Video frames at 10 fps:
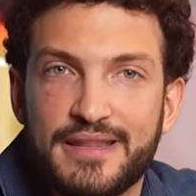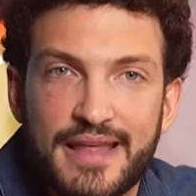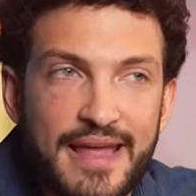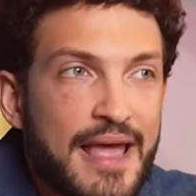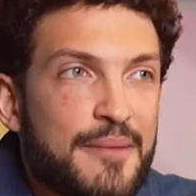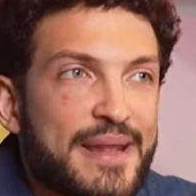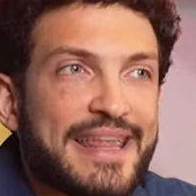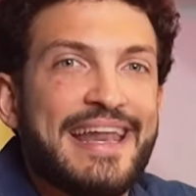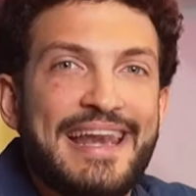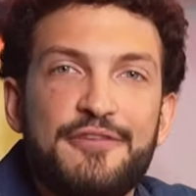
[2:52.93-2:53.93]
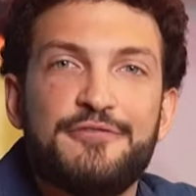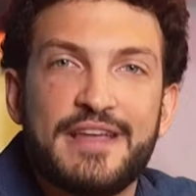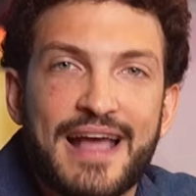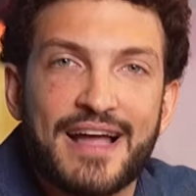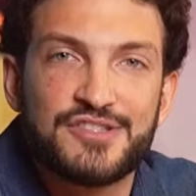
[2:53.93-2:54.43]
because how effective it
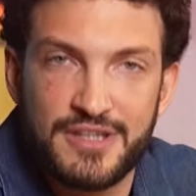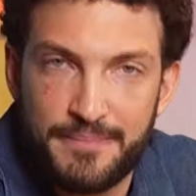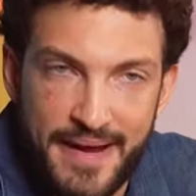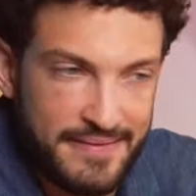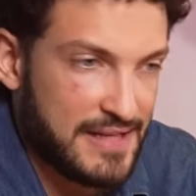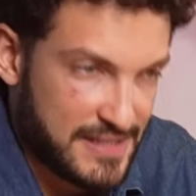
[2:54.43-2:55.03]
is depends not